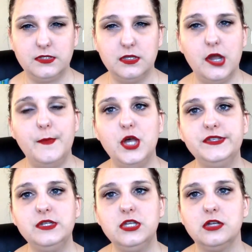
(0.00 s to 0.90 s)
so I'm
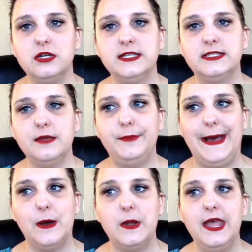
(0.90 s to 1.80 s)
also curious
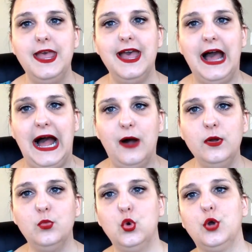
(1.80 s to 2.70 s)
about how
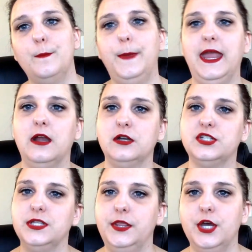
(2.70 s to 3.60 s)
it will compare
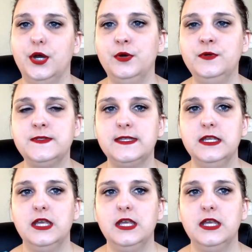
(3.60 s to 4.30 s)
to those.